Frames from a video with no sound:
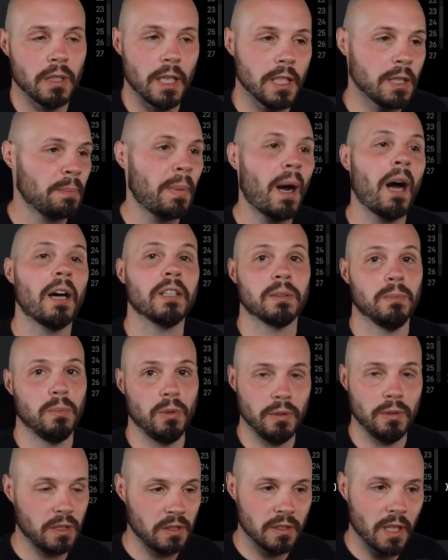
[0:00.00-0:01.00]
It's
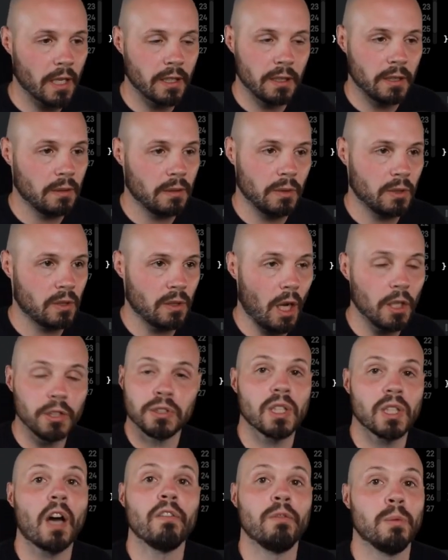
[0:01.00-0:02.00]
possible. It's not an
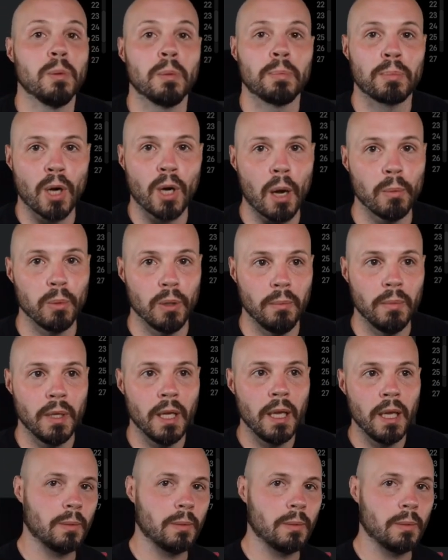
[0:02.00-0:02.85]
unsolvable problem.